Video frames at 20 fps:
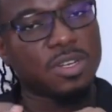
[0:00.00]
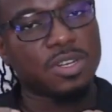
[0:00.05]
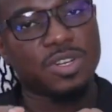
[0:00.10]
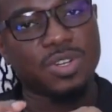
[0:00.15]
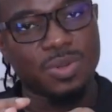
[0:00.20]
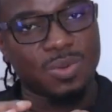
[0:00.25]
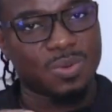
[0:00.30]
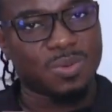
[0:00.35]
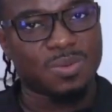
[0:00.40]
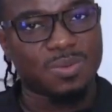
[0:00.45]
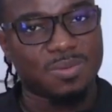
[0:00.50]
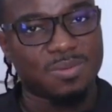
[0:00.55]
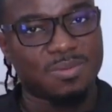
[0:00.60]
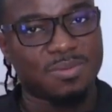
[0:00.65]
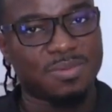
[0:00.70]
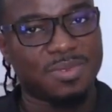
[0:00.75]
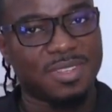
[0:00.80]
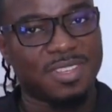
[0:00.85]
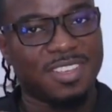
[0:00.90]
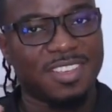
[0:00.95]
ado,
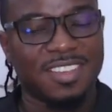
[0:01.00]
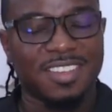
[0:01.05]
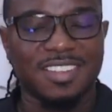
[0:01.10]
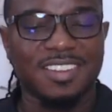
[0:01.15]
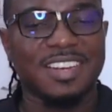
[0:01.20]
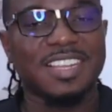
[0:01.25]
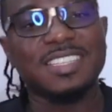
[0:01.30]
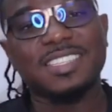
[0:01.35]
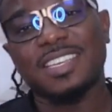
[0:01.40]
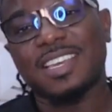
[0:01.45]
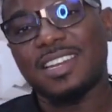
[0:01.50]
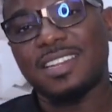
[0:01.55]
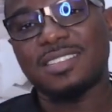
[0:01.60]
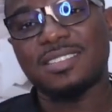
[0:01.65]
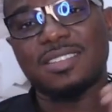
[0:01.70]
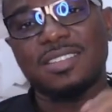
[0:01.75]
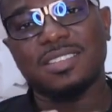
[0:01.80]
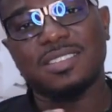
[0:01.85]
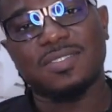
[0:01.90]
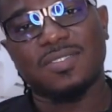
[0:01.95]
let's get
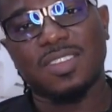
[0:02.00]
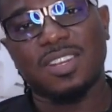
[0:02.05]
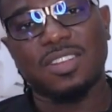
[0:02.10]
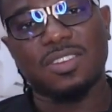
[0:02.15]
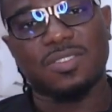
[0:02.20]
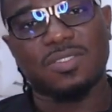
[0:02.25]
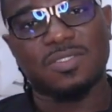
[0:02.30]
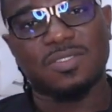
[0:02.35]
into this video.